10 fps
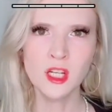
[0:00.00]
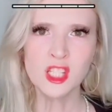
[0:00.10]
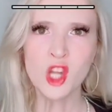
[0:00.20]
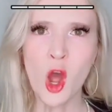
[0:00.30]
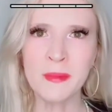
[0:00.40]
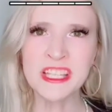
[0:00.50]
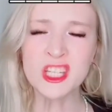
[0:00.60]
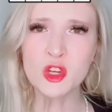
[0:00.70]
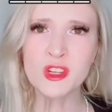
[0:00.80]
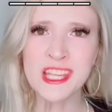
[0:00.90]
Tommy, did
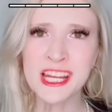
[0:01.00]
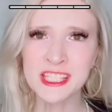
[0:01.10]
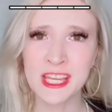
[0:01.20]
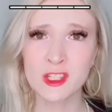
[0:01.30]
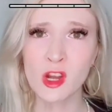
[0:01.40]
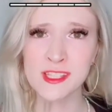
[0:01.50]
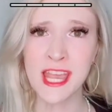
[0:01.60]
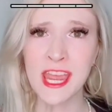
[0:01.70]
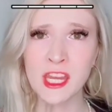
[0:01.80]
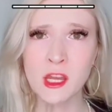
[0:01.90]
you just get a TikTok saying?